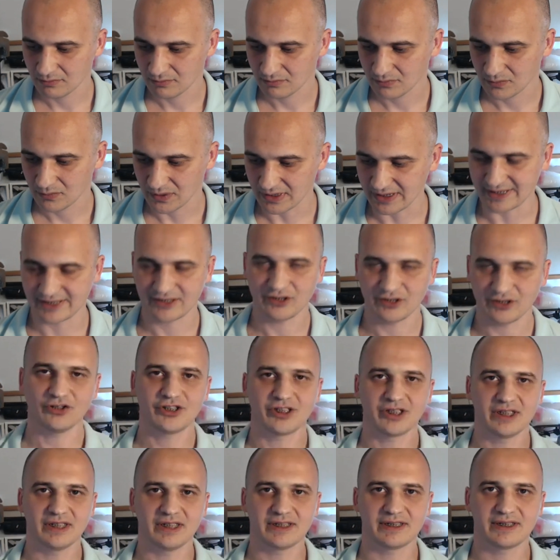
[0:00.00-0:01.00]

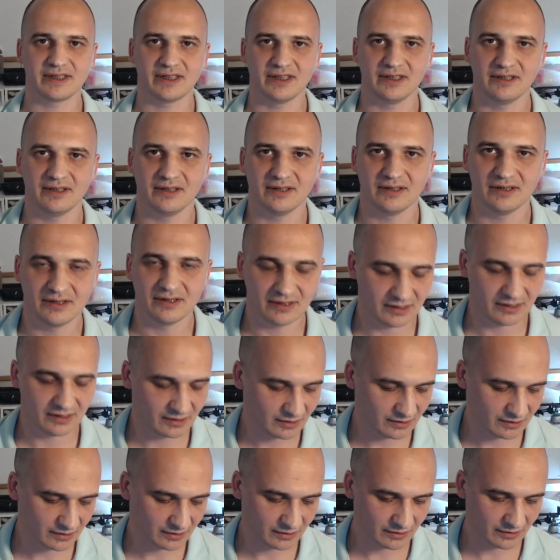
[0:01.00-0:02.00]
researchers and
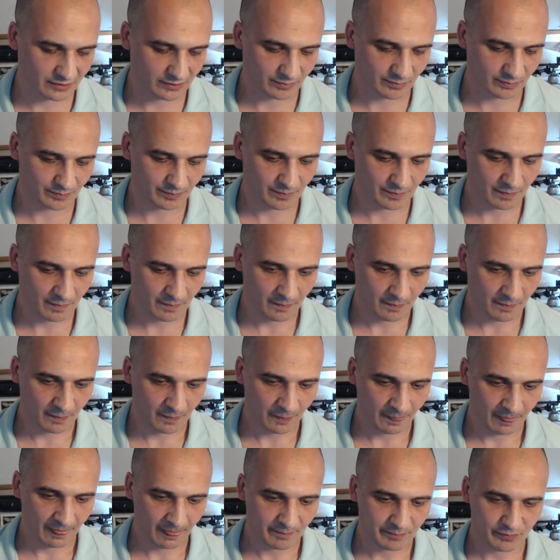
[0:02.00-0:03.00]

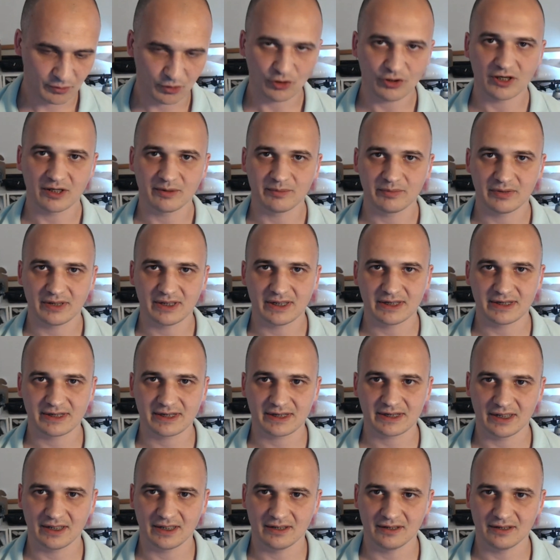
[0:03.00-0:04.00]
programmers
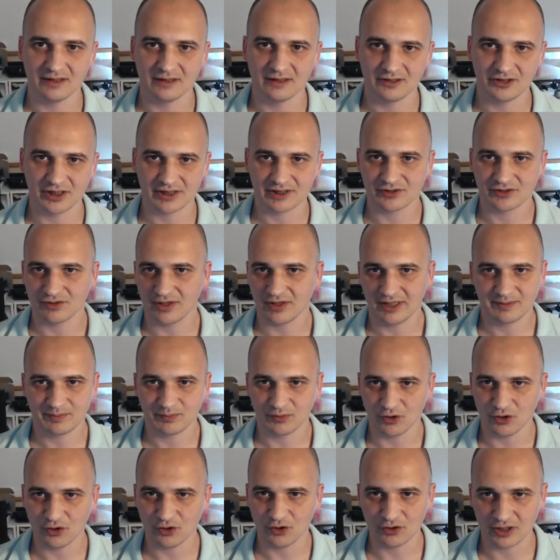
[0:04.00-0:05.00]
can just write
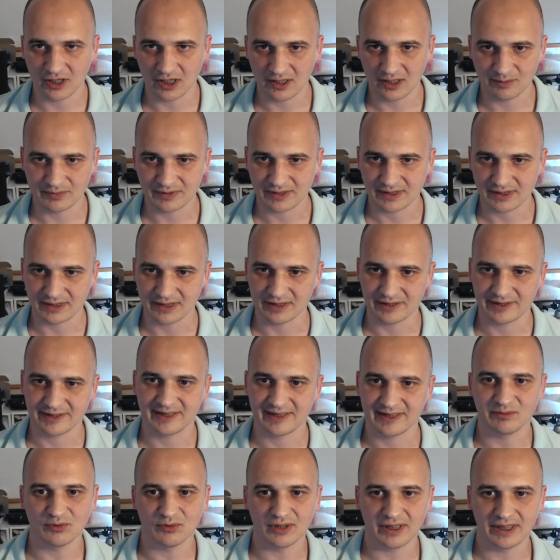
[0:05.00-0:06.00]
programs that
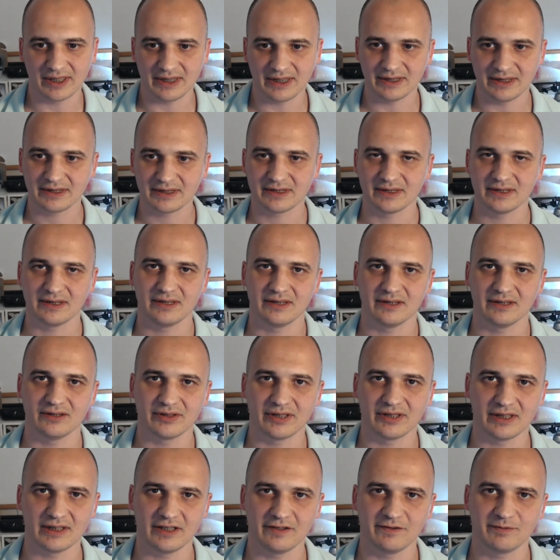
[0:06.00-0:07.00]
simulate
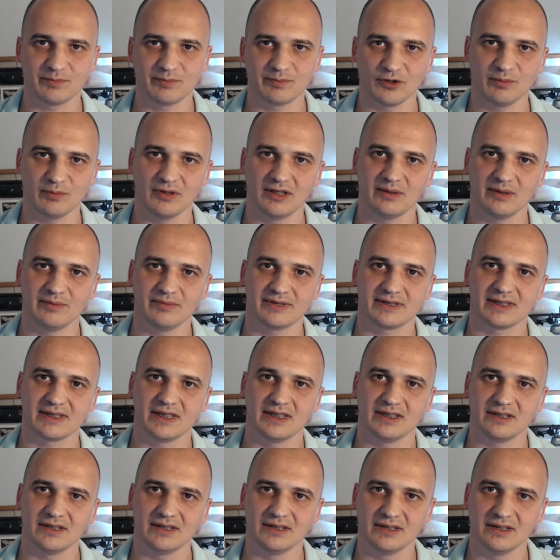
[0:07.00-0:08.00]
real life problems
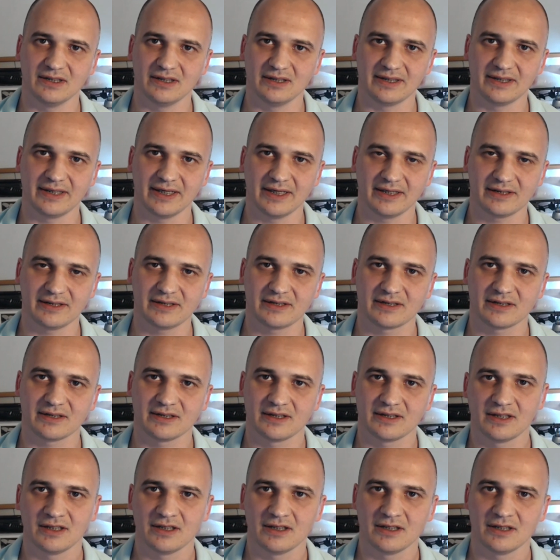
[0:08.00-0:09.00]
and get
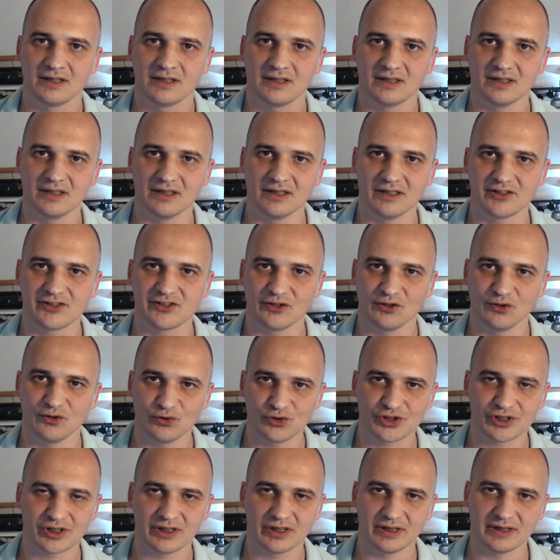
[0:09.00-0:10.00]

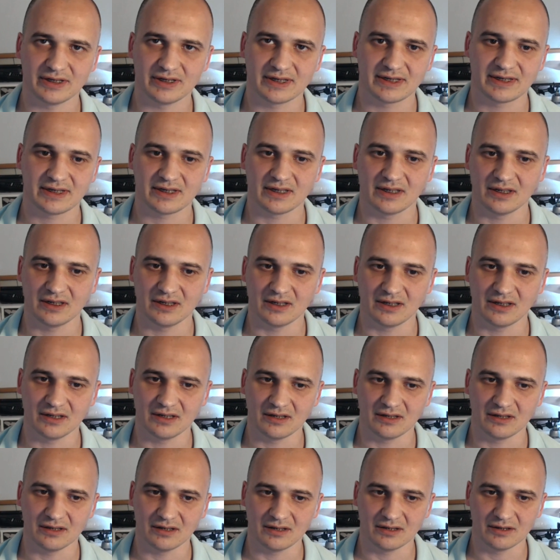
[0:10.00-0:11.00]
solutions
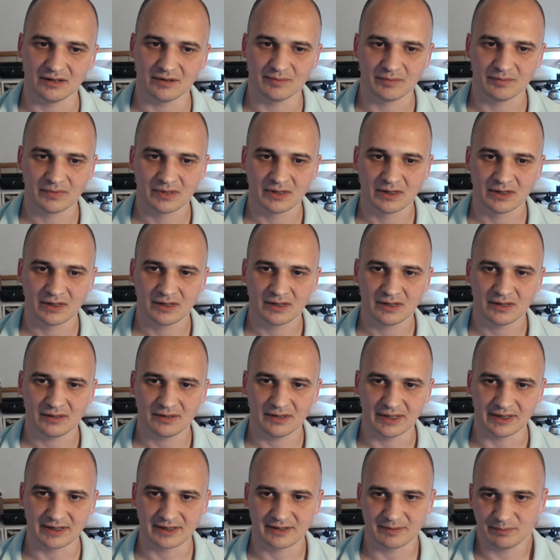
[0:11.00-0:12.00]

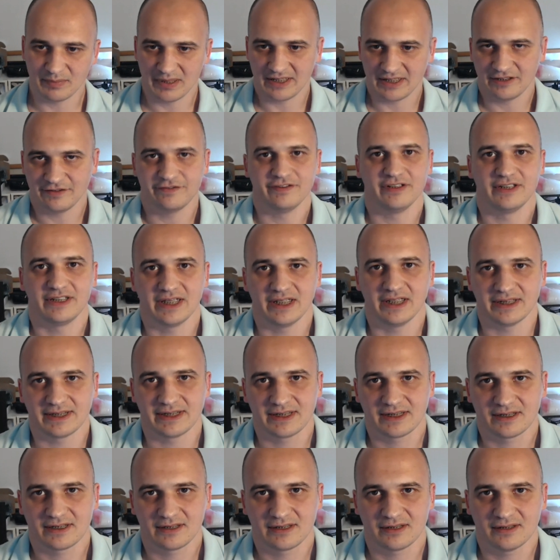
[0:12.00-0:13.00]
that benefit
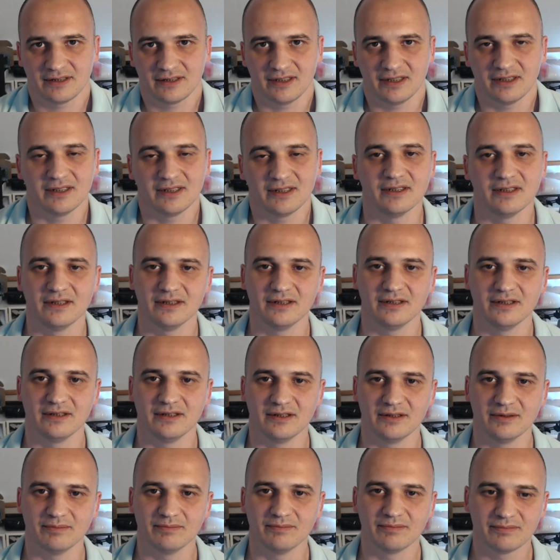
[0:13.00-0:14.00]
us
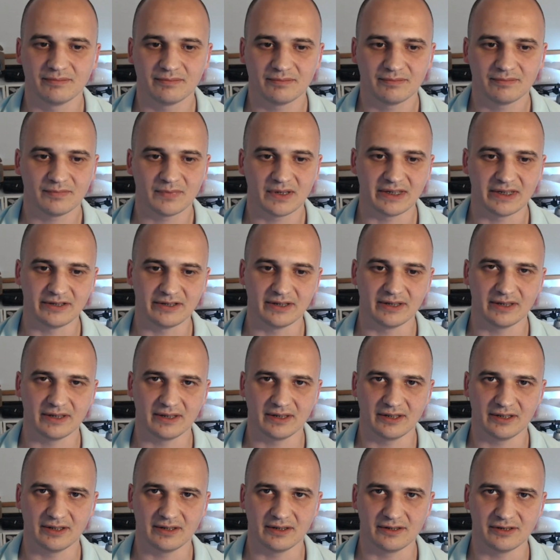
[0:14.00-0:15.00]
in
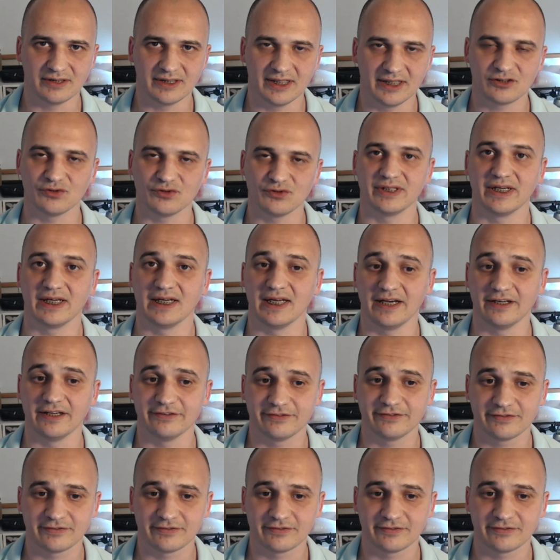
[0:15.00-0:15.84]
day-to-day life.